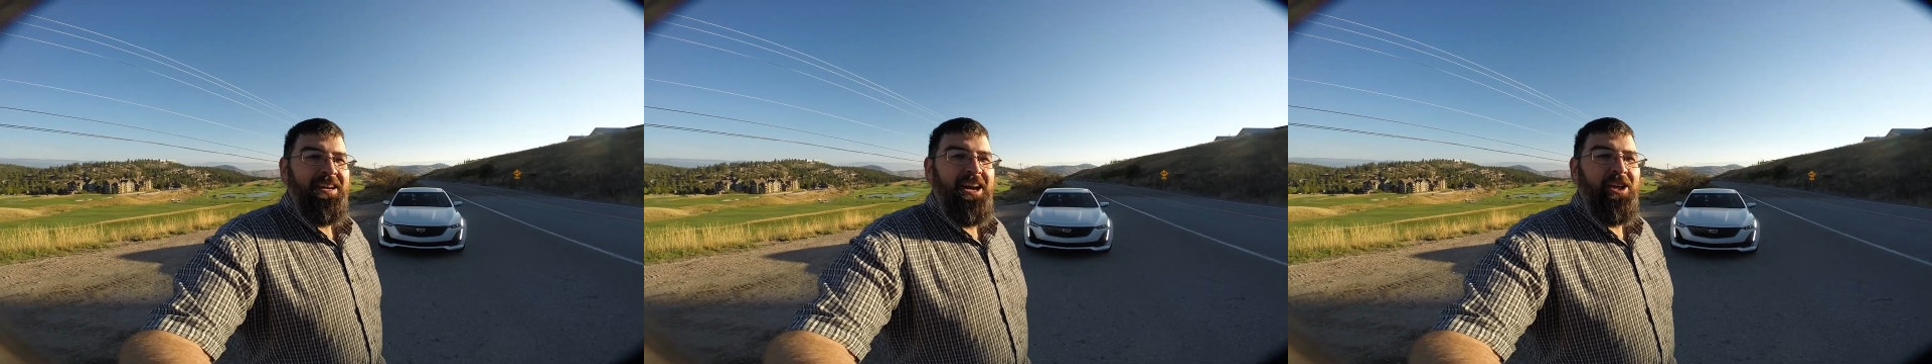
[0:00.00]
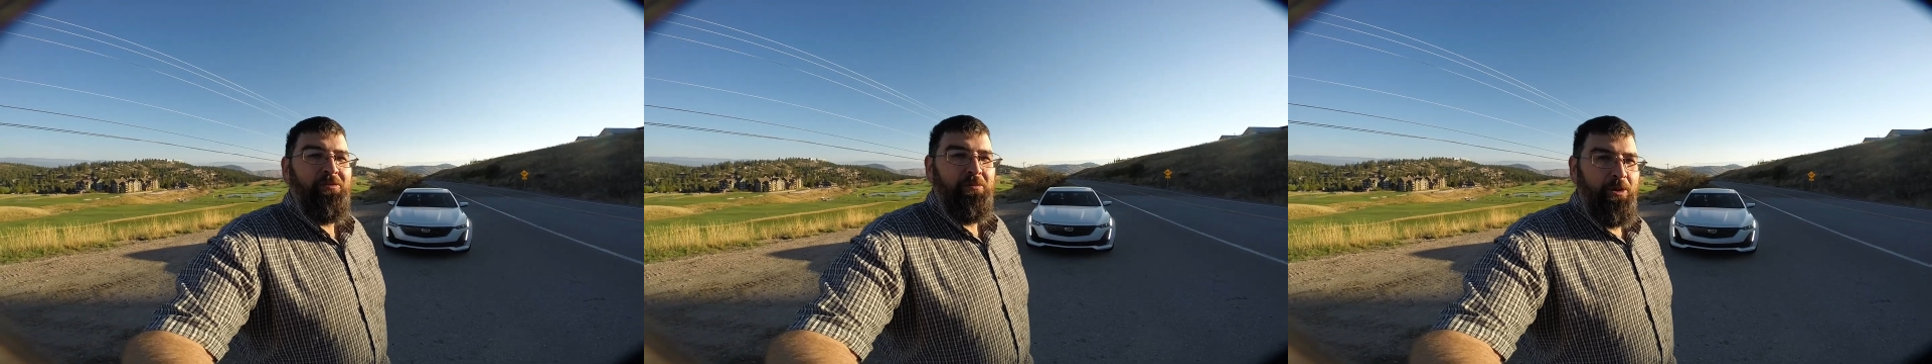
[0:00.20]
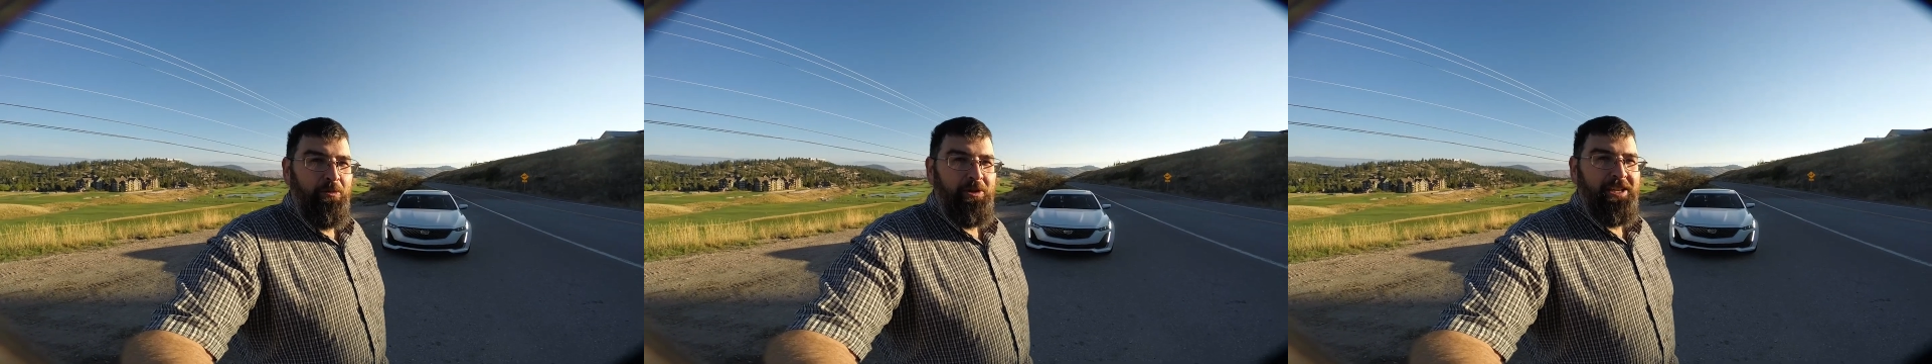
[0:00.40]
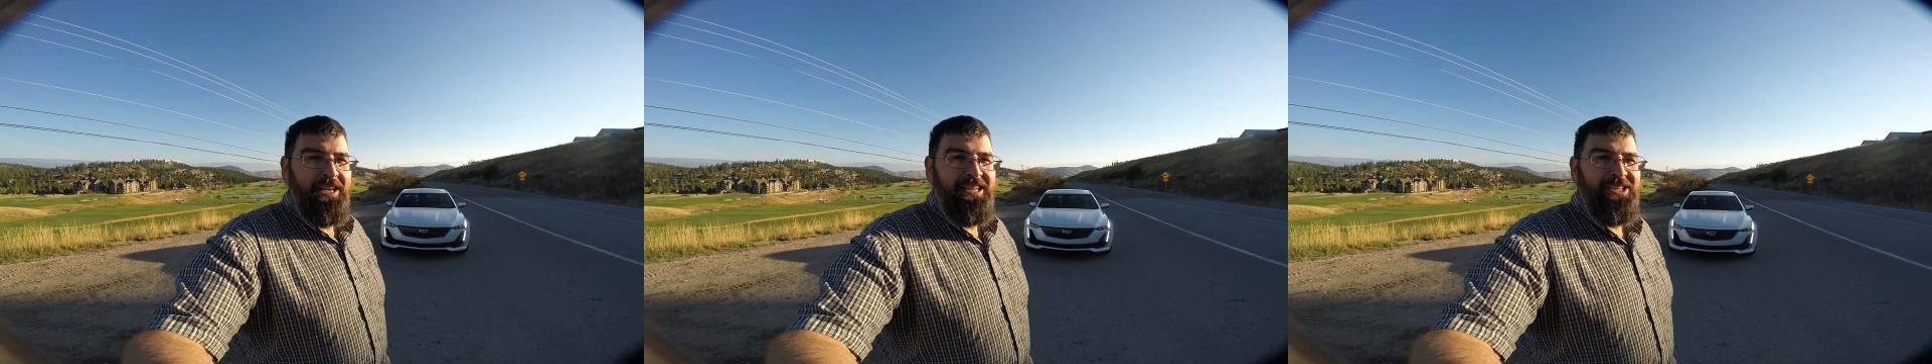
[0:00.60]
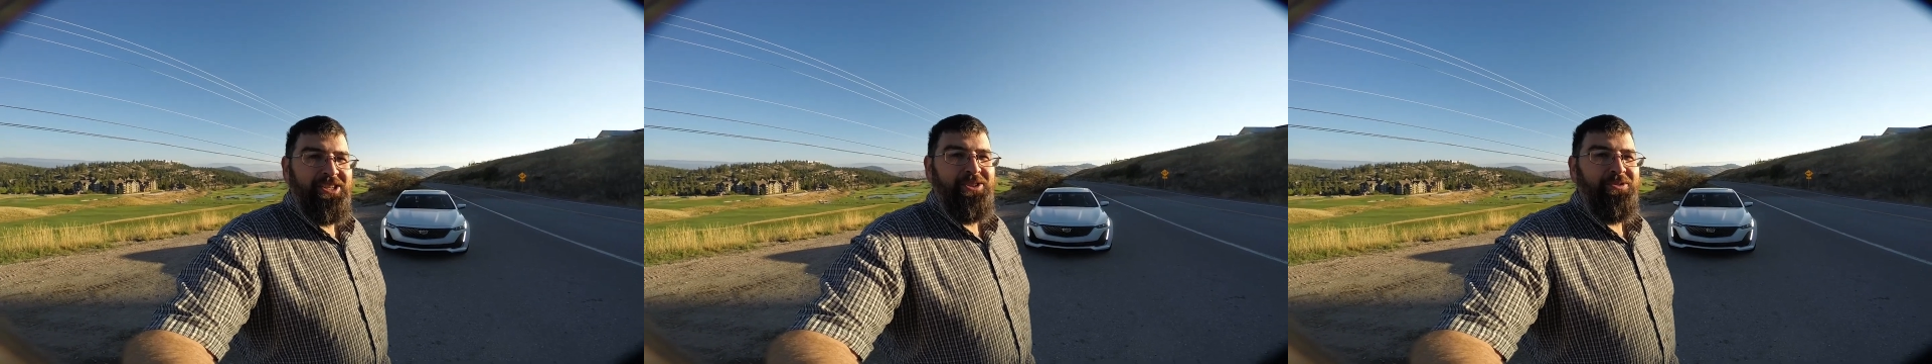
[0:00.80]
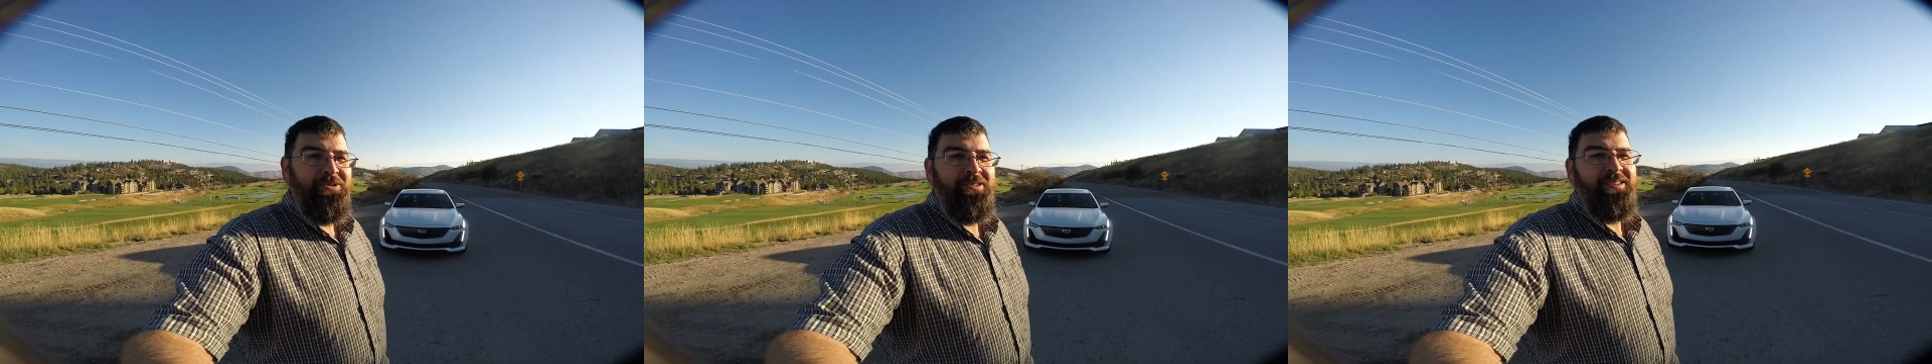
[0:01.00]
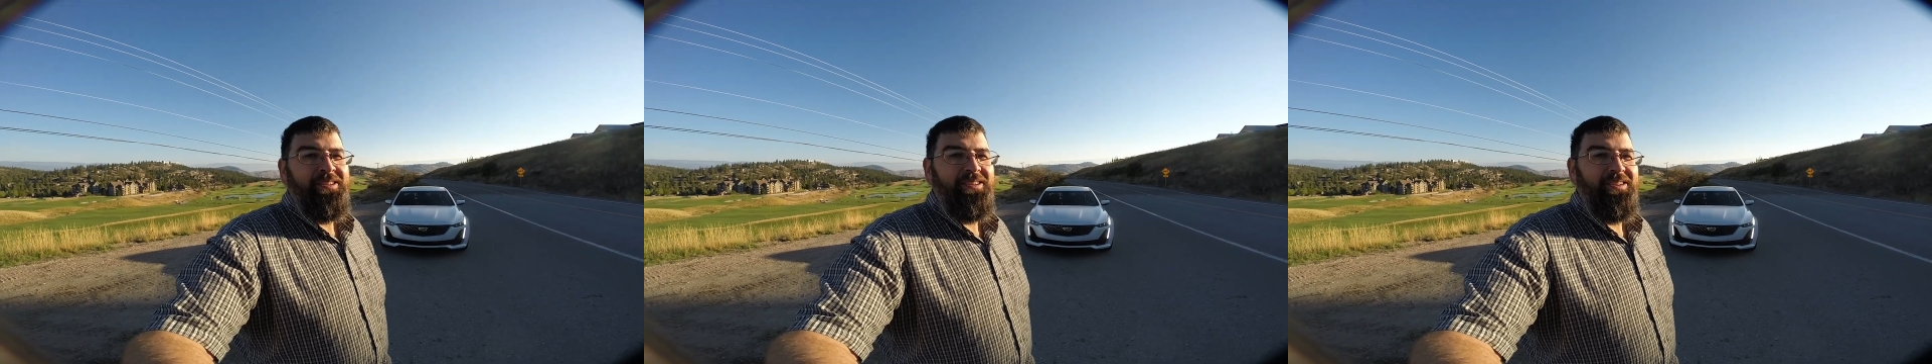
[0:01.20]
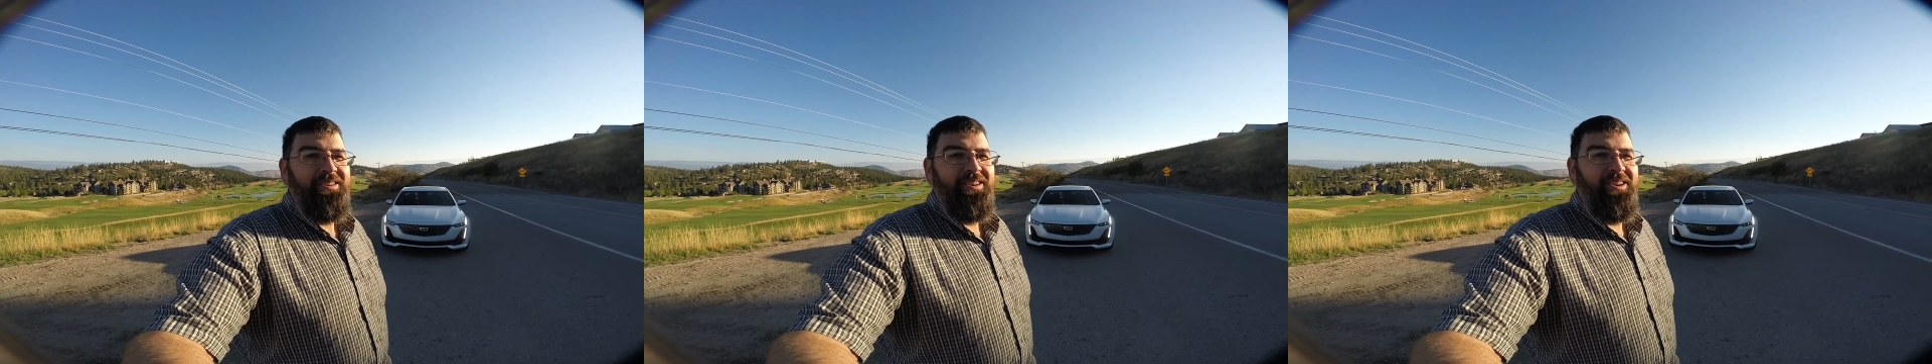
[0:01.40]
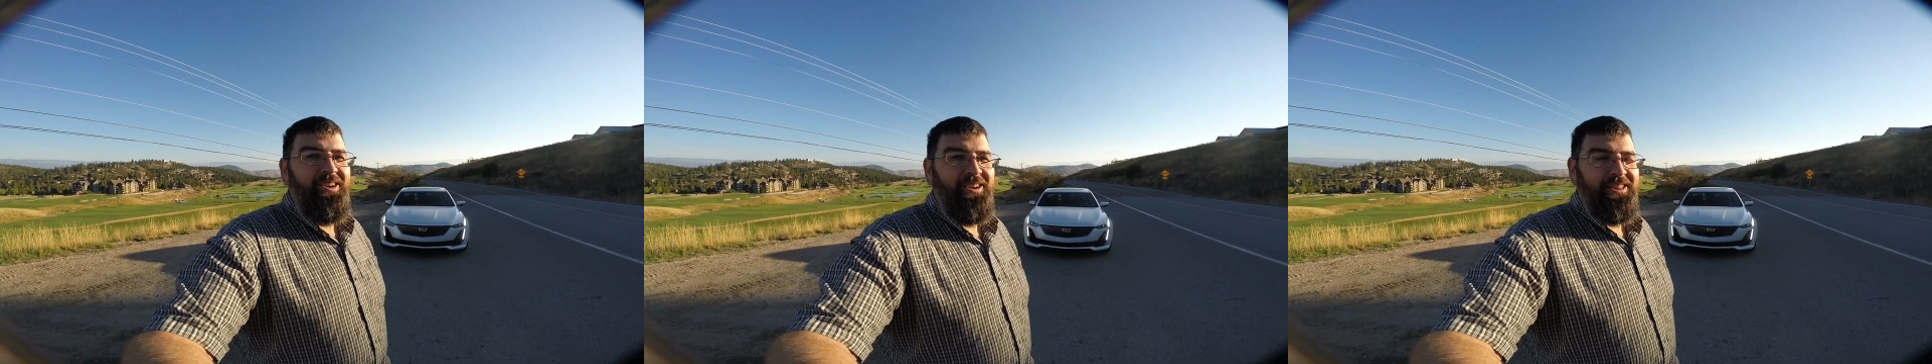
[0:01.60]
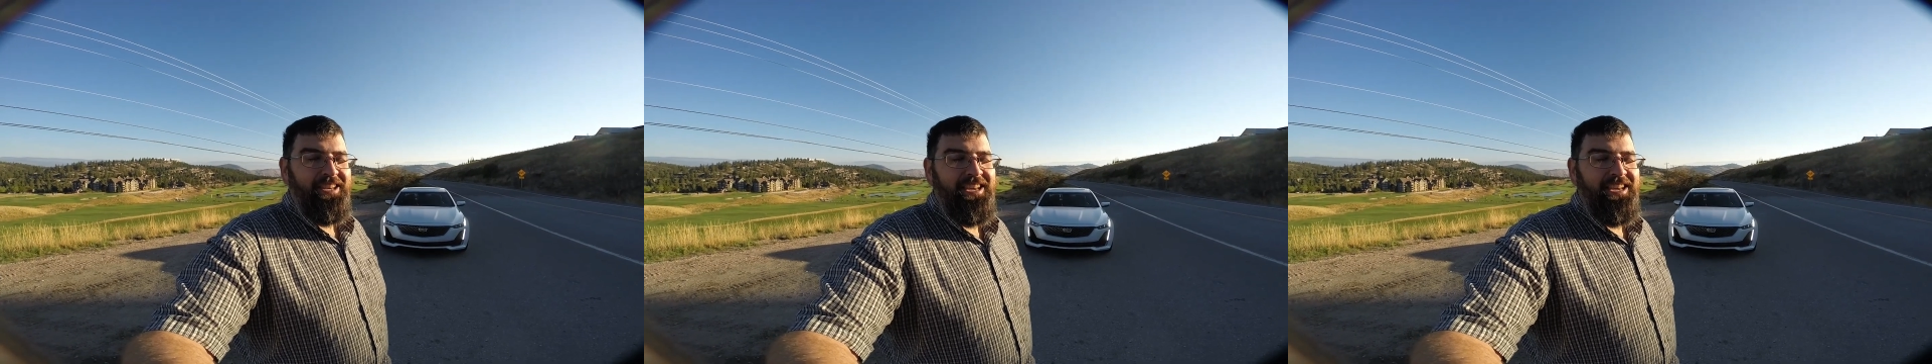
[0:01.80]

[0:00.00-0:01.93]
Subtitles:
and we will catch you on